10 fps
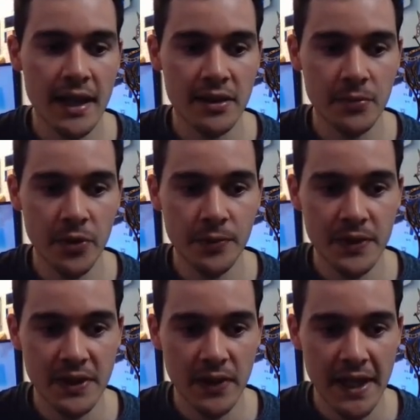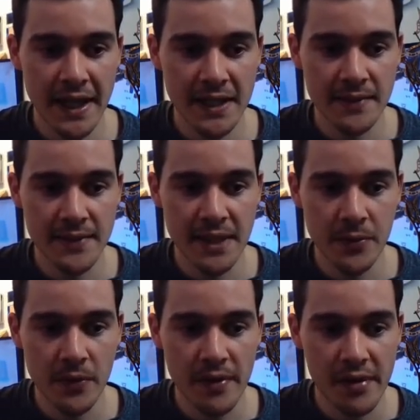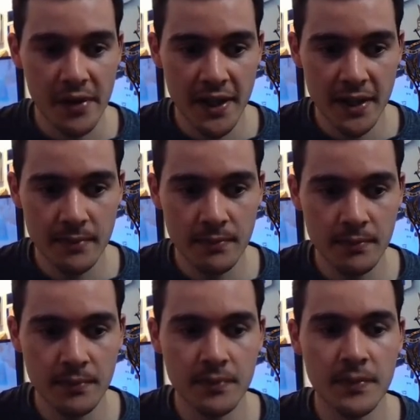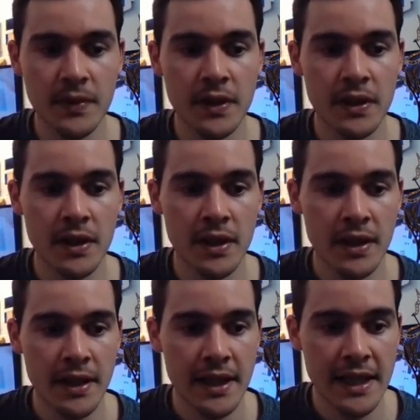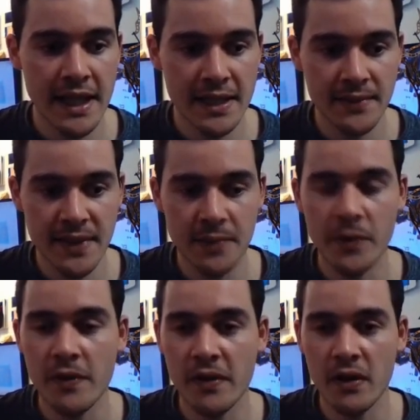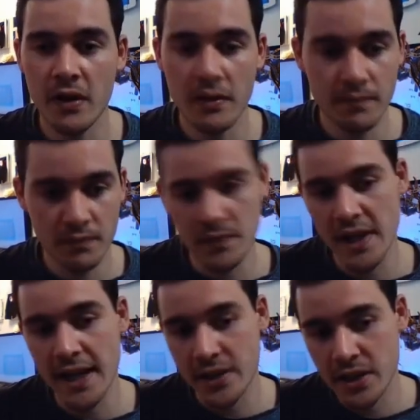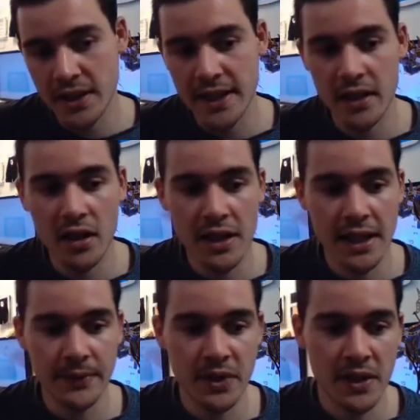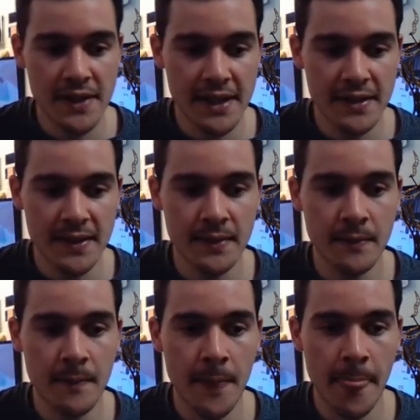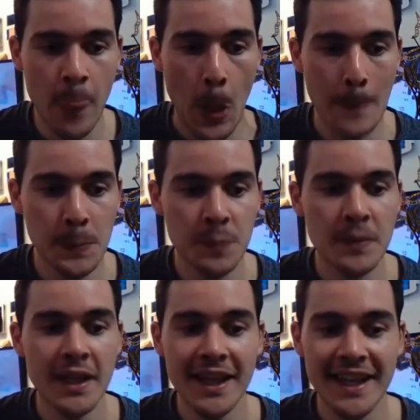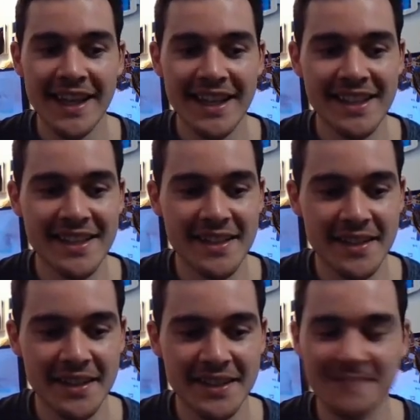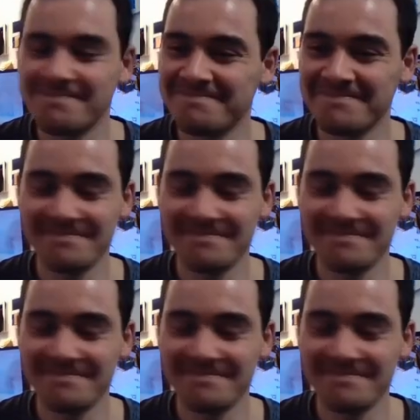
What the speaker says: At the moment, our active demos are here. Inactive demos are actually archived content, and